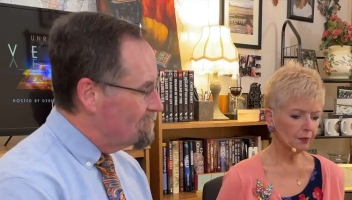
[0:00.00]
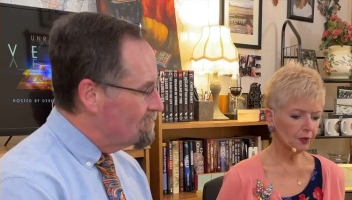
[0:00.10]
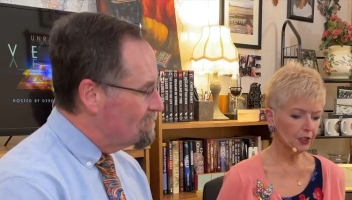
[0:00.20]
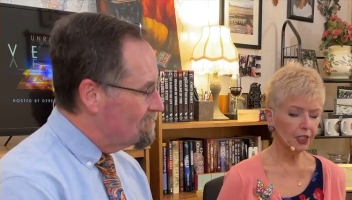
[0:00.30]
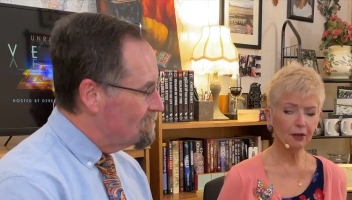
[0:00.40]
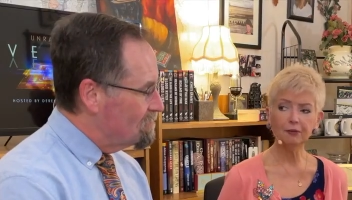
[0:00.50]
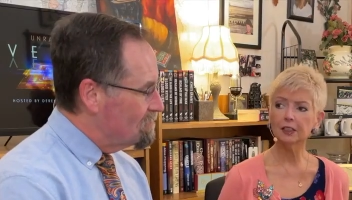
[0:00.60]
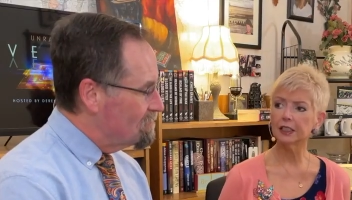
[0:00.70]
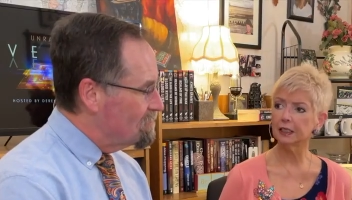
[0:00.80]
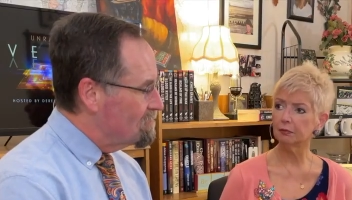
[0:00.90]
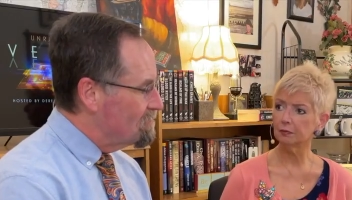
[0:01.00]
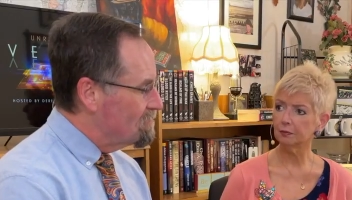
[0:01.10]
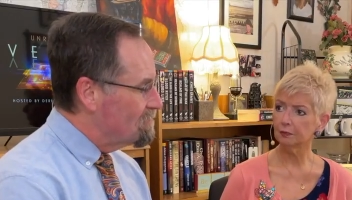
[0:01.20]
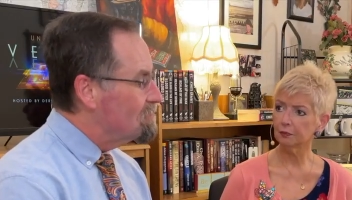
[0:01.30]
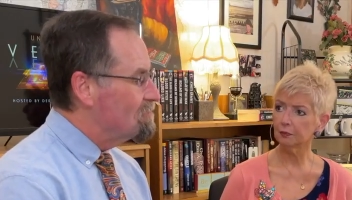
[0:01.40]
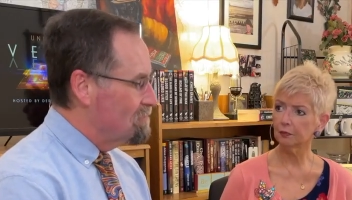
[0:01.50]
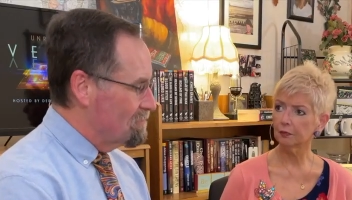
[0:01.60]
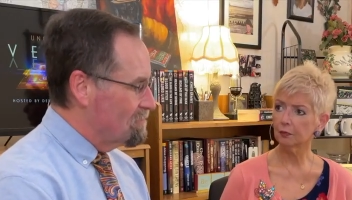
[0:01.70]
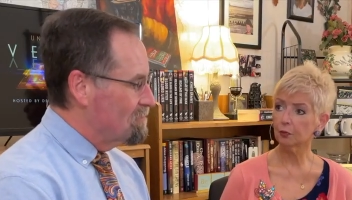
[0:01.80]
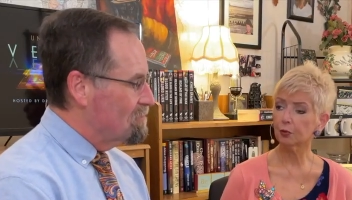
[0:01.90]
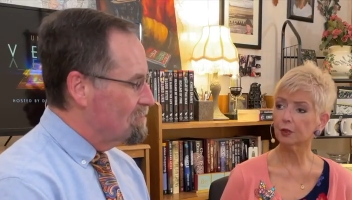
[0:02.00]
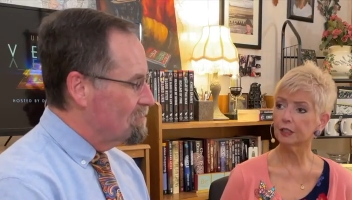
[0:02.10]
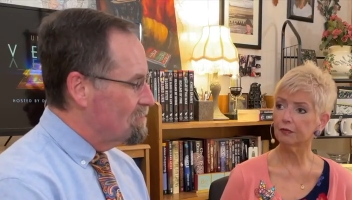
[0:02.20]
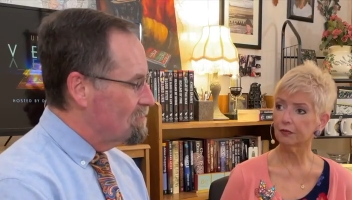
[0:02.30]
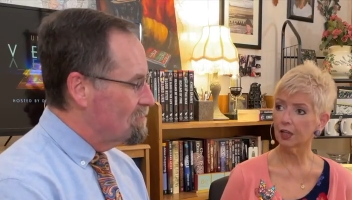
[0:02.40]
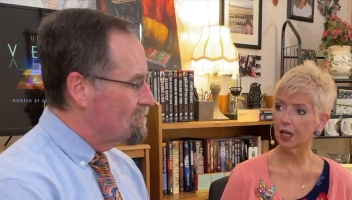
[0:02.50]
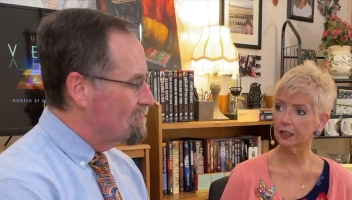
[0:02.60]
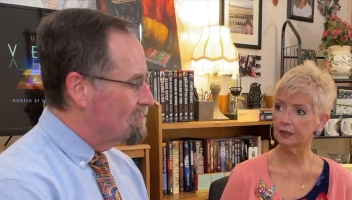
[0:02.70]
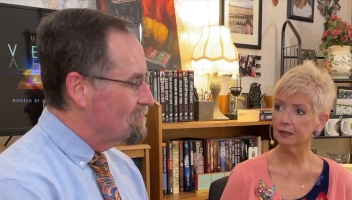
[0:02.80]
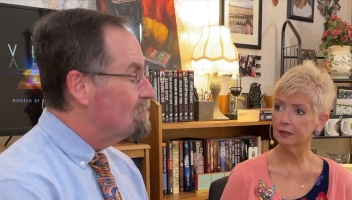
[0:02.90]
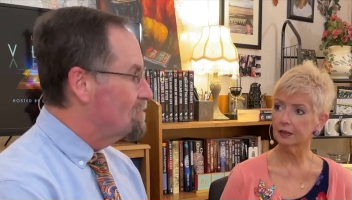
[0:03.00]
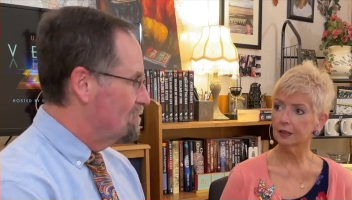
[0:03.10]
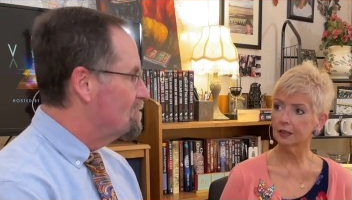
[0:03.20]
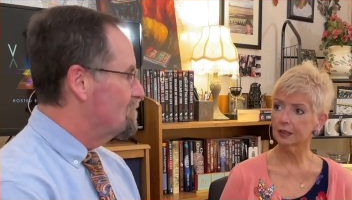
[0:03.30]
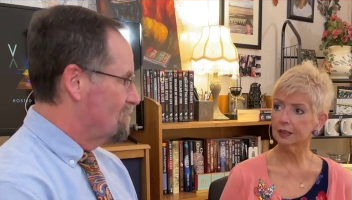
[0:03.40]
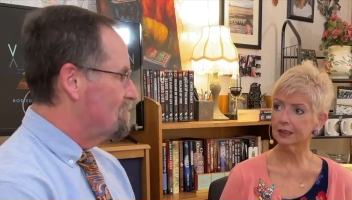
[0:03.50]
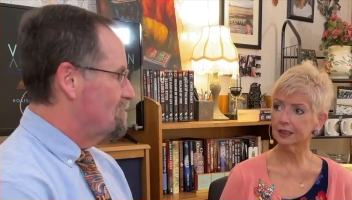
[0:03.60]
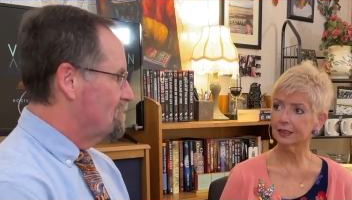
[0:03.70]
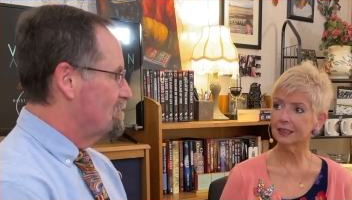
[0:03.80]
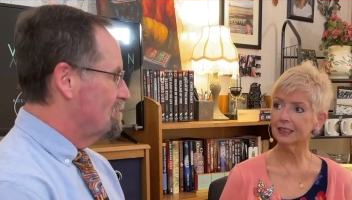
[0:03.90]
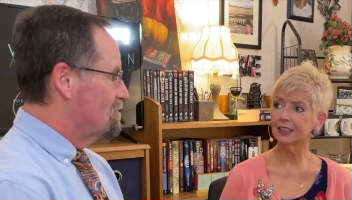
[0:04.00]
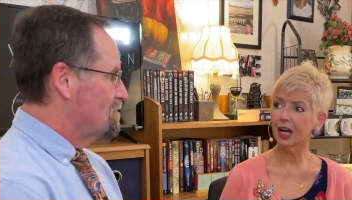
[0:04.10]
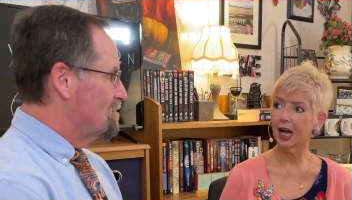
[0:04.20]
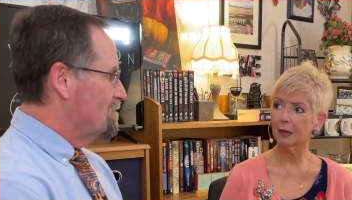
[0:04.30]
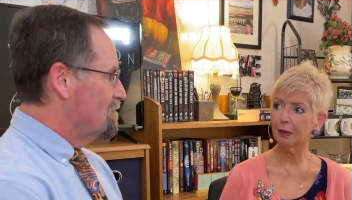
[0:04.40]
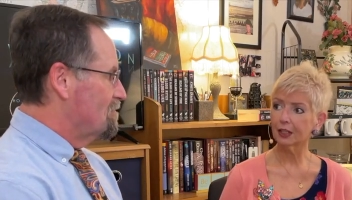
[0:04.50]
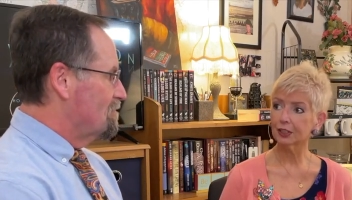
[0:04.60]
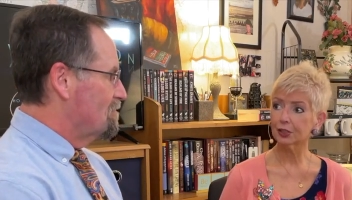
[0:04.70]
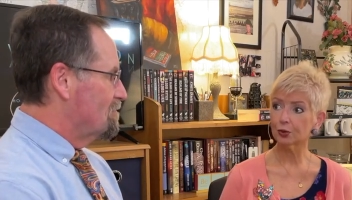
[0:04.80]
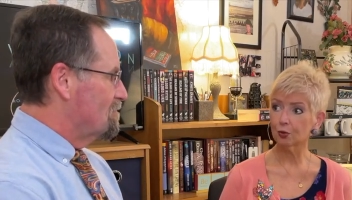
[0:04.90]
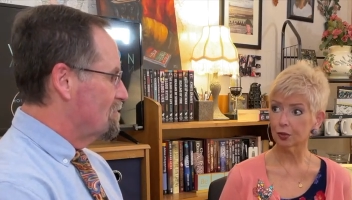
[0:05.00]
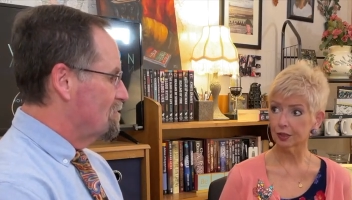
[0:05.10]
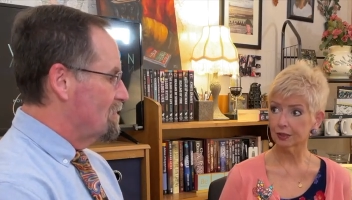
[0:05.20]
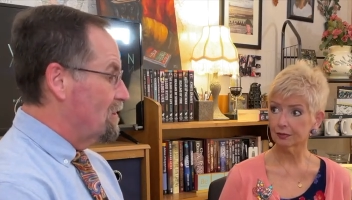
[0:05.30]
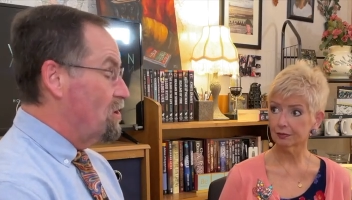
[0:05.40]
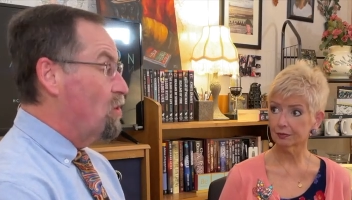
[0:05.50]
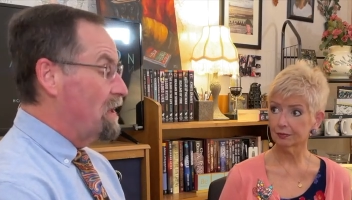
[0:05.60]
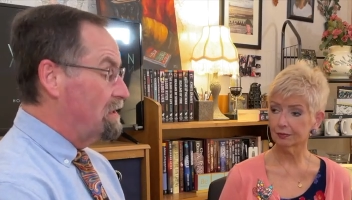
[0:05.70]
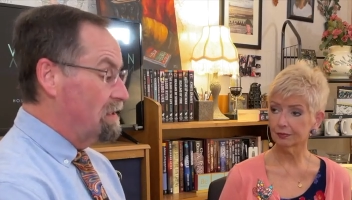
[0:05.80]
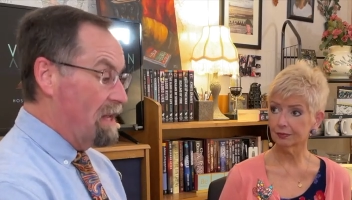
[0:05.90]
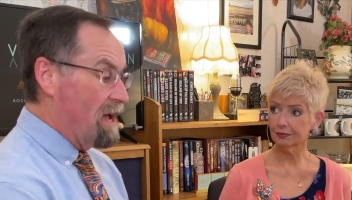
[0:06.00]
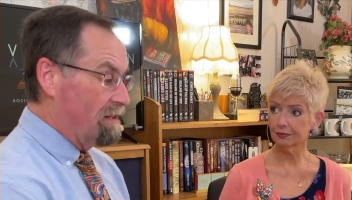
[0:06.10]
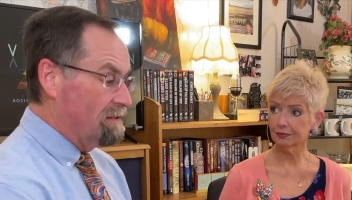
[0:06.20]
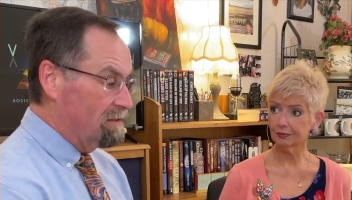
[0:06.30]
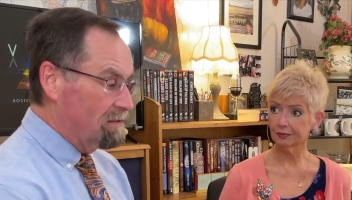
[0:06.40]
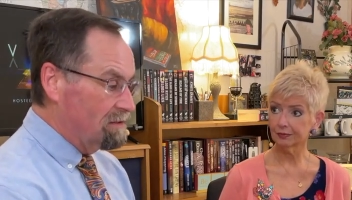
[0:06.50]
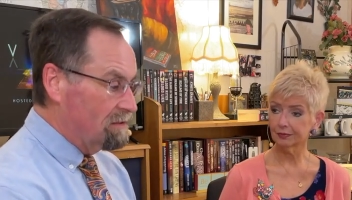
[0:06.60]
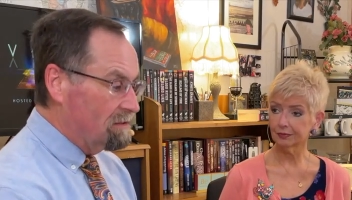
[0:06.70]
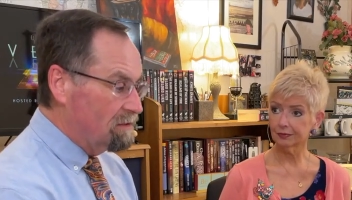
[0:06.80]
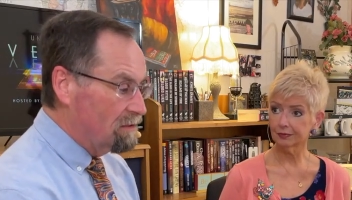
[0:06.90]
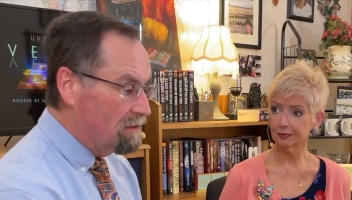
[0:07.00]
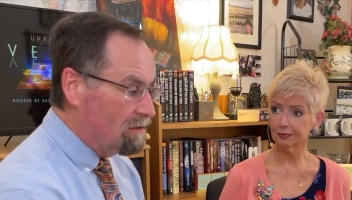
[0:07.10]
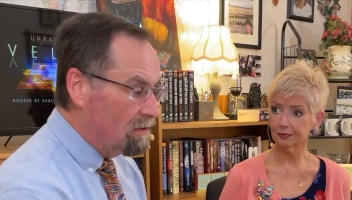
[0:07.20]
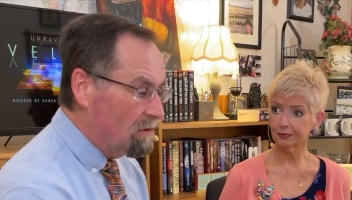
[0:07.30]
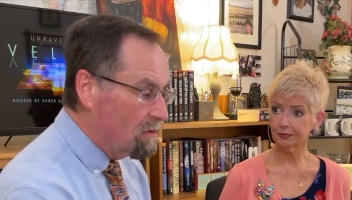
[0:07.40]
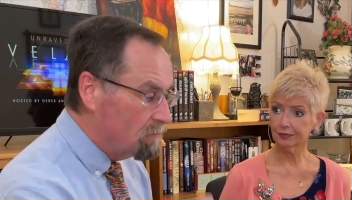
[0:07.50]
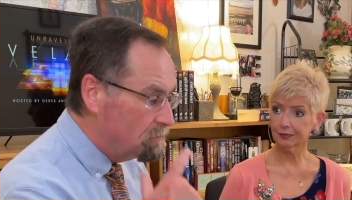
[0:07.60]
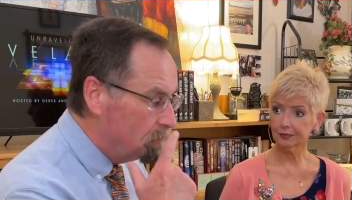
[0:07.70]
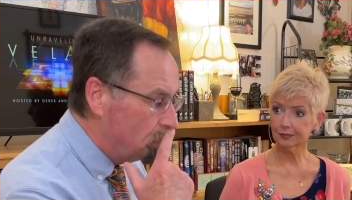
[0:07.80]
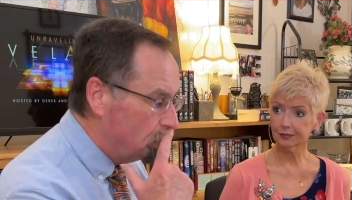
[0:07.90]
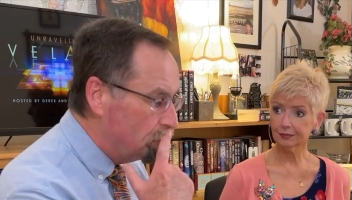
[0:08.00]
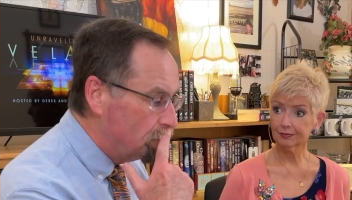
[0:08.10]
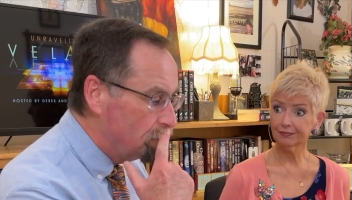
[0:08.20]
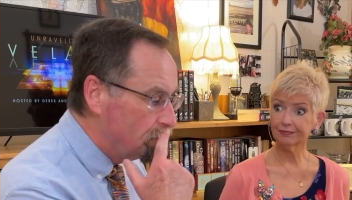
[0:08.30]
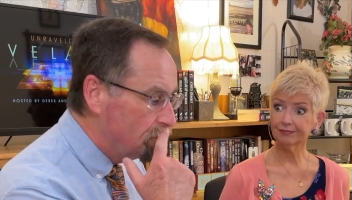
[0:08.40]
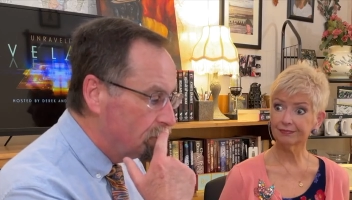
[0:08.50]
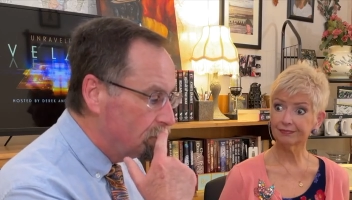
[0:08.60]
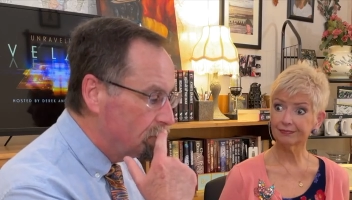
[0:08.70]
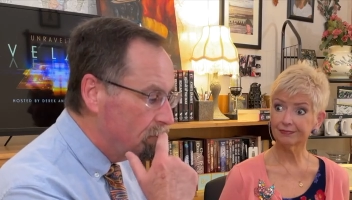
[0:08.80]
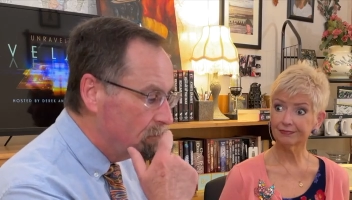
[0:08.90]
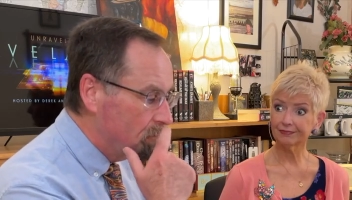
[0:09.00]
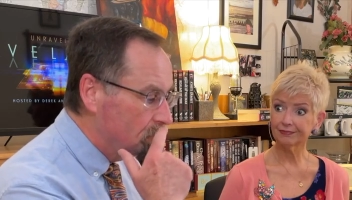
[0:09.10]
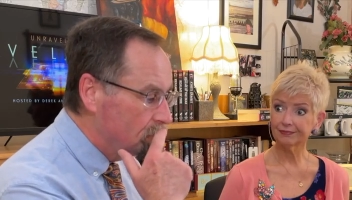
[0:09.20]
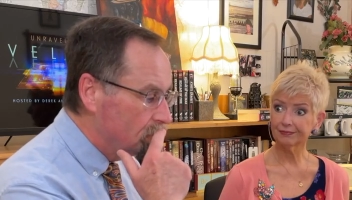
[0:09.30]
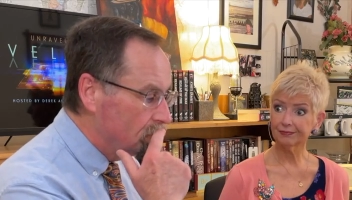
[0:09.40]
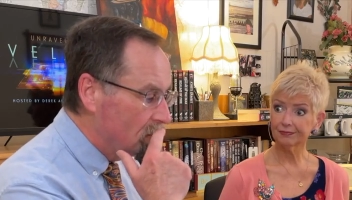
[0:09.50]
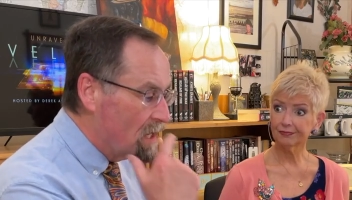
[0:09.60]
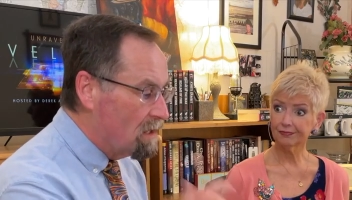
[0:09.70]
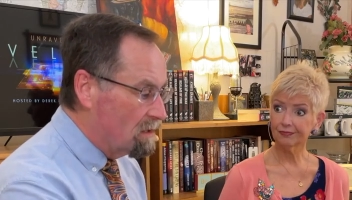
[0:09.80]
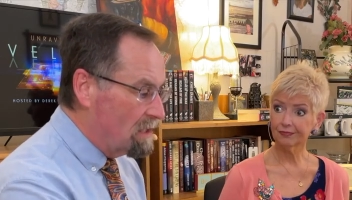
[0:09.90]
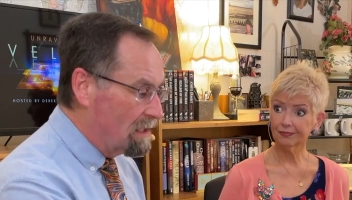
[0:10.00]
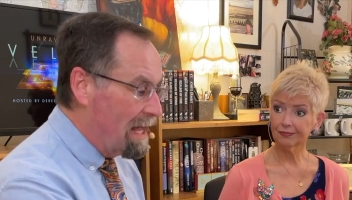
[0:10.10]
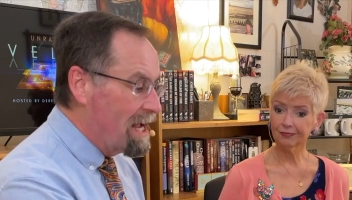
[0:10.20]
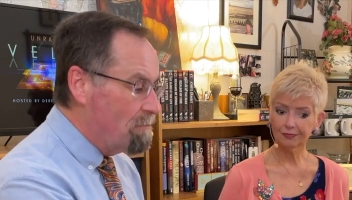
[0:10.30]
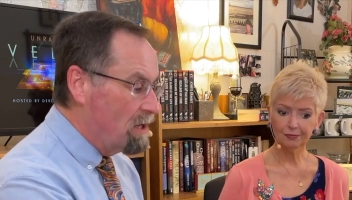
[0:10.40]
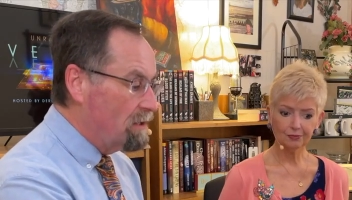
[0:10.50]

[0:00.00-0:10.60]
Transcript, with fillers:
Speaker 1: the Nephilim pre flood didn't die by the sword.
Speaker 2: No, they did not. Hmm. Hmm. They lie among the